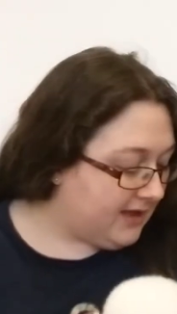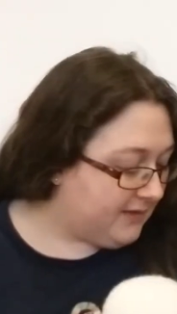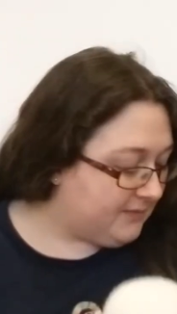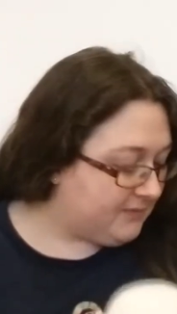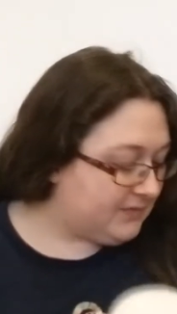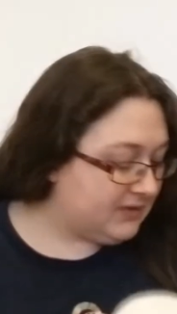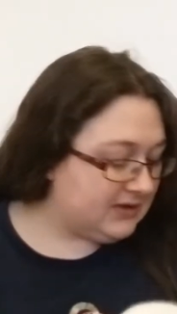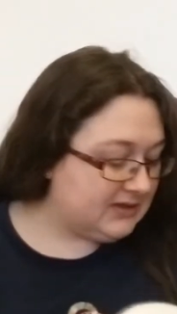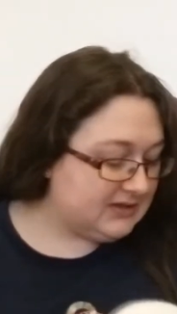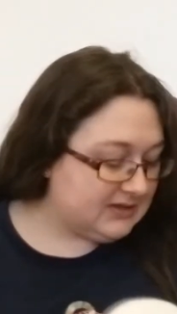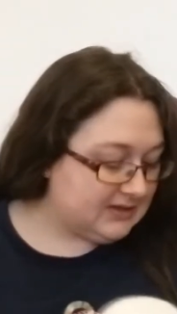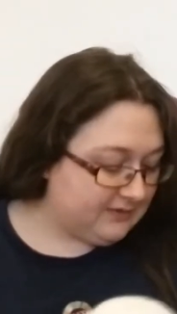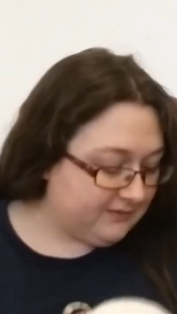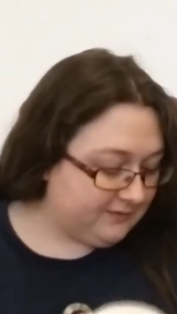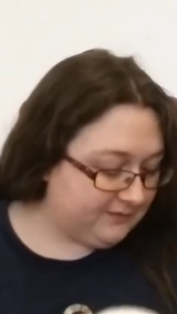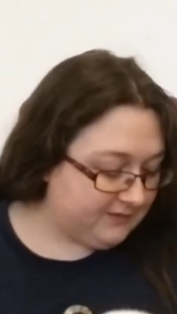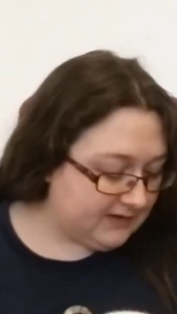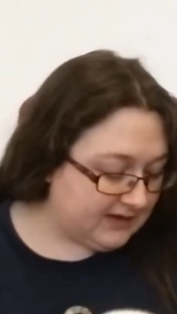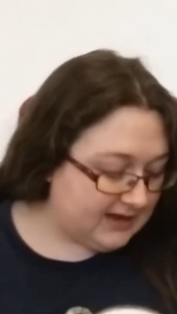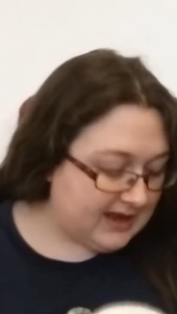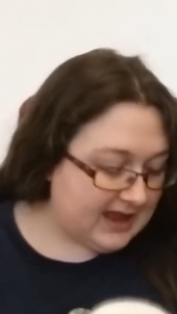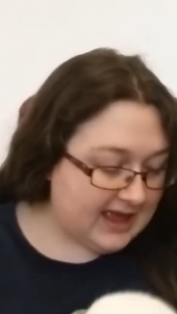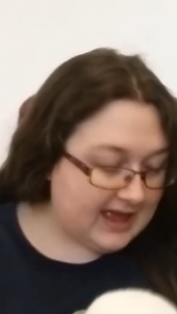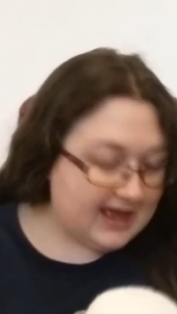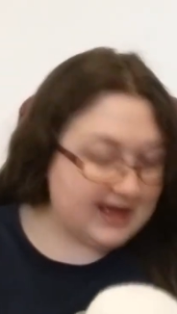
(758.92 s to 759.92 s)
But for
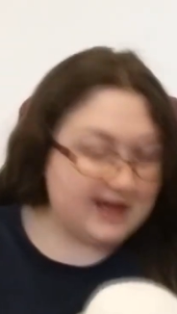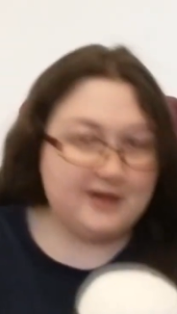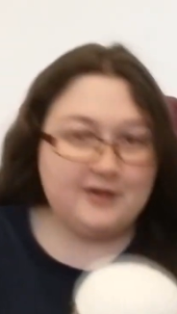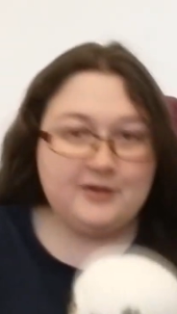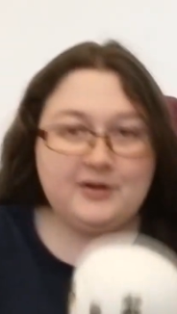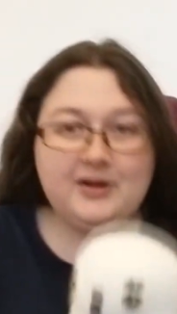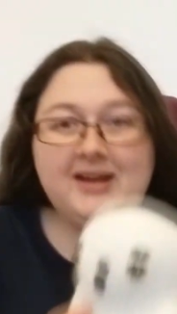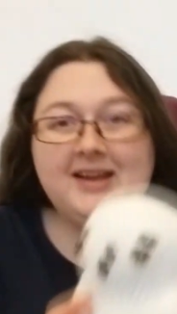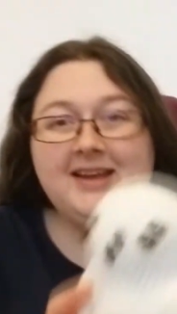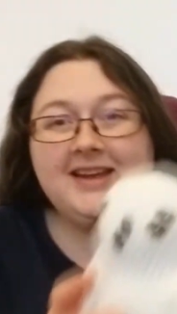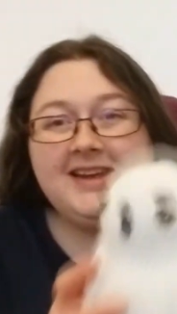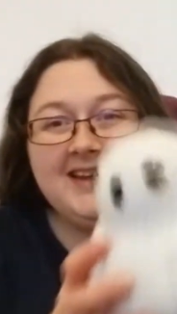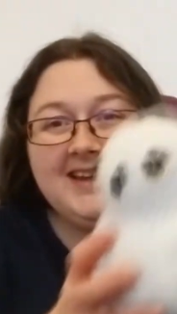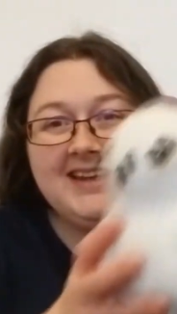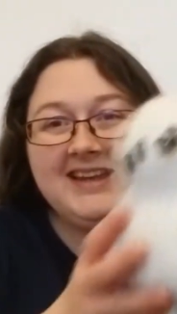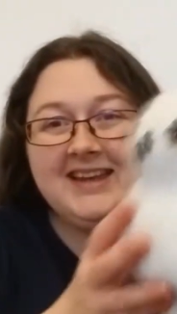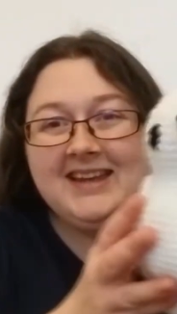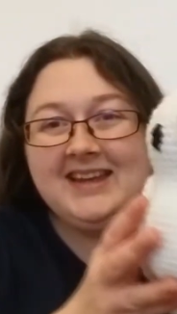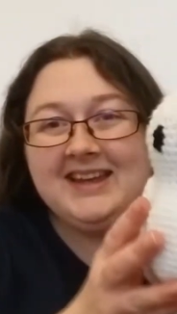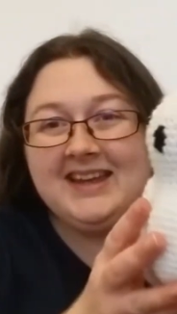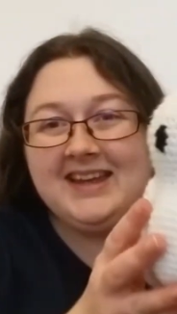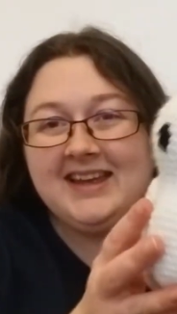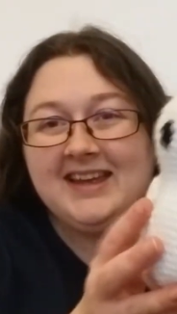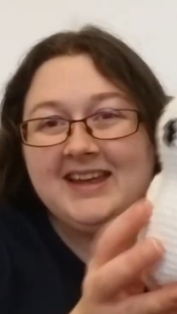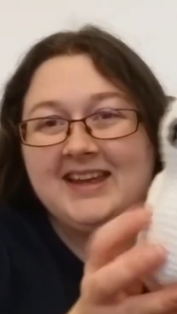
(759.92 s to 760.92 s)
now,
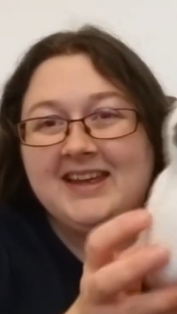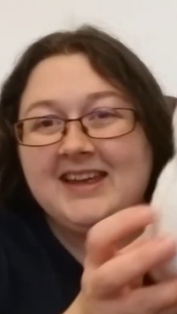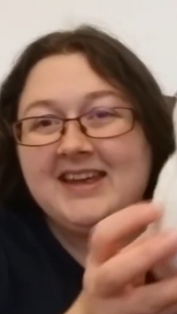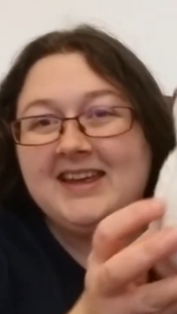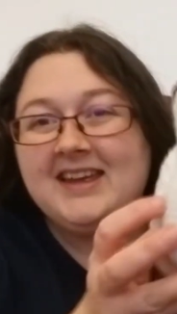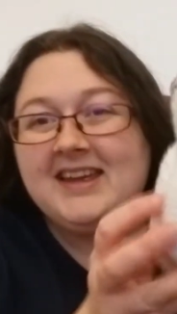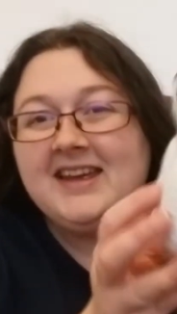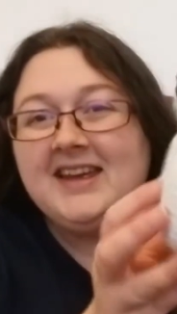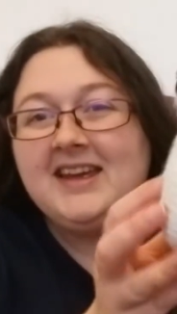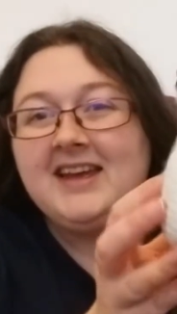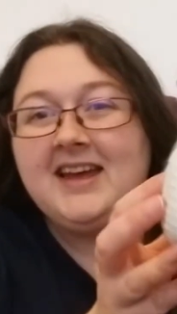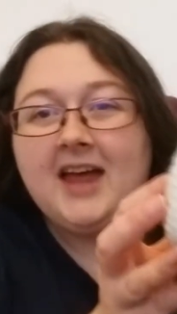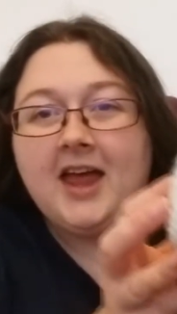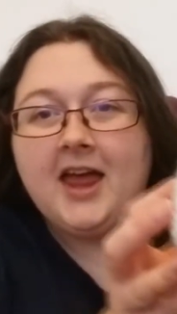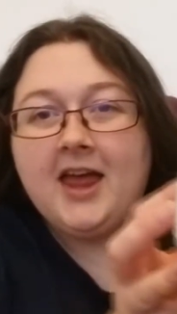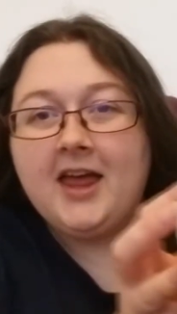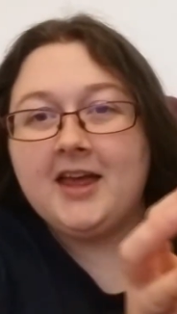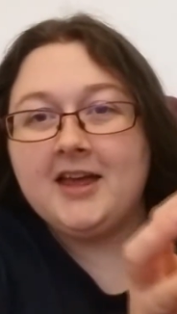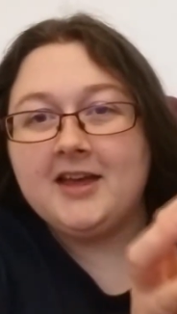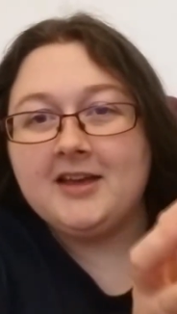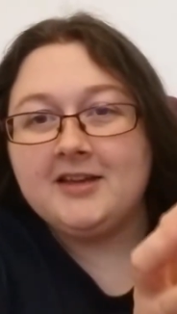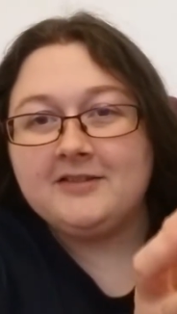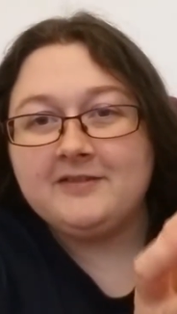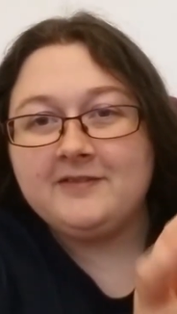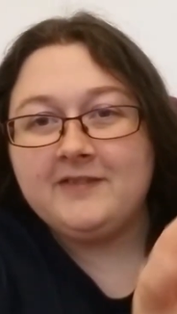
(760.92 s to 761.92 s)

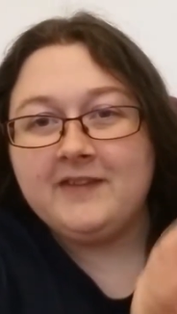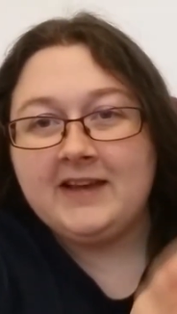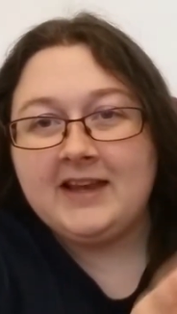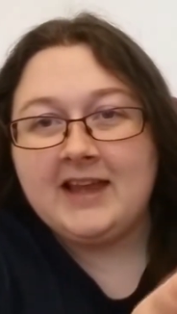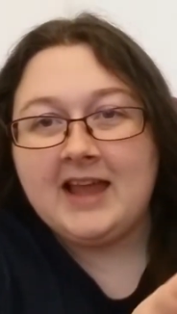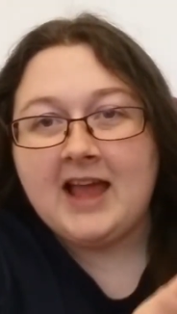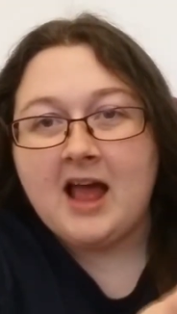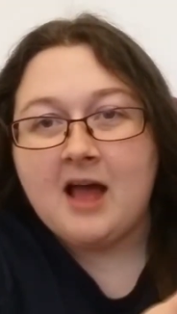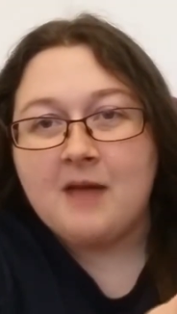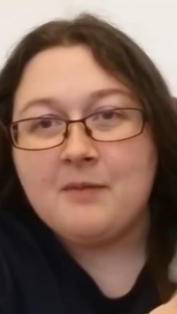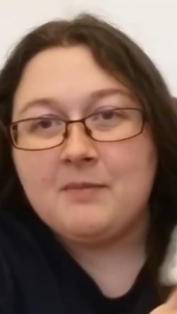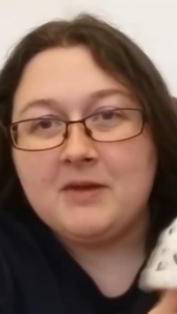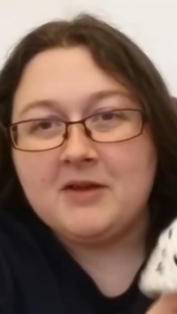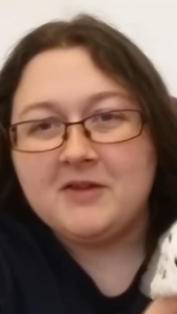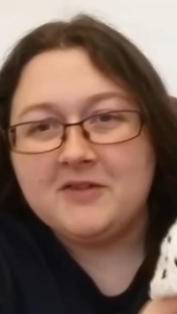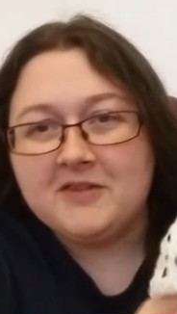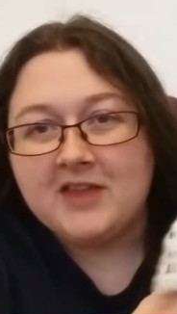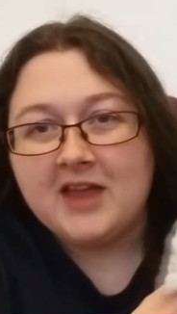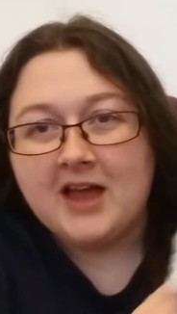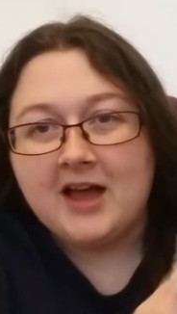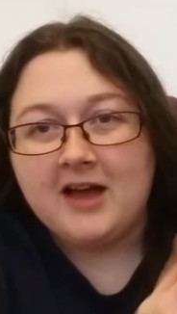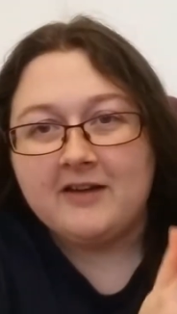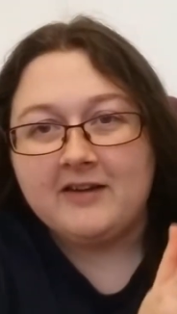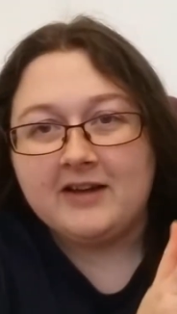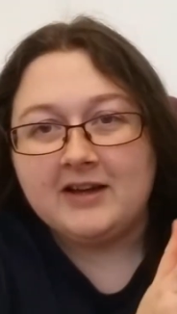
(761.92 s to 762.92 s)
really happy with
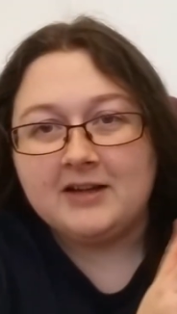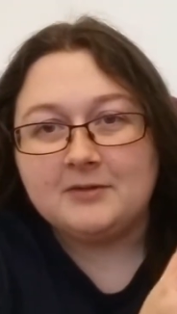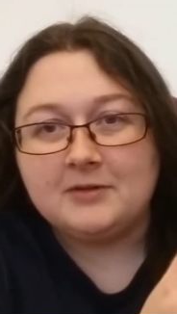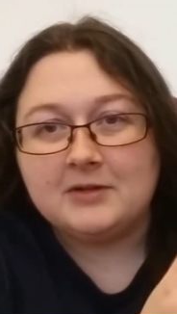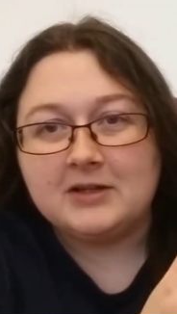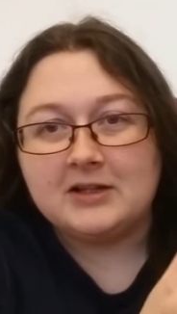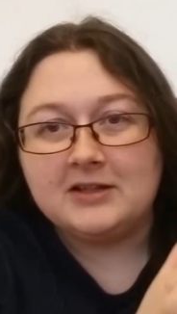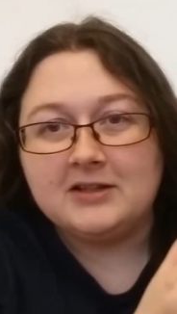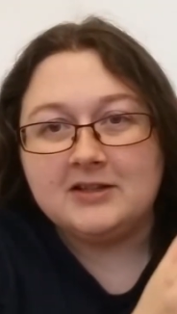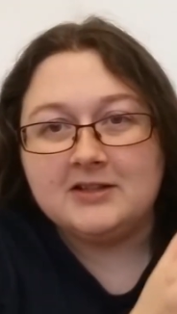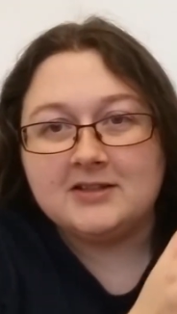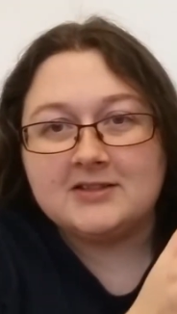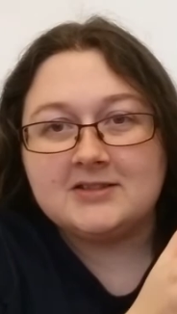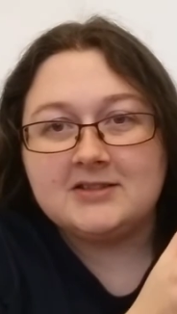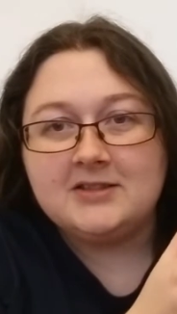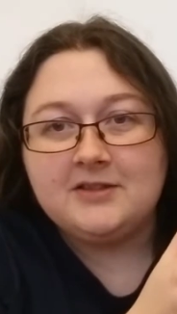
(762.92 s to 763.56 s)
how Hedwig looks.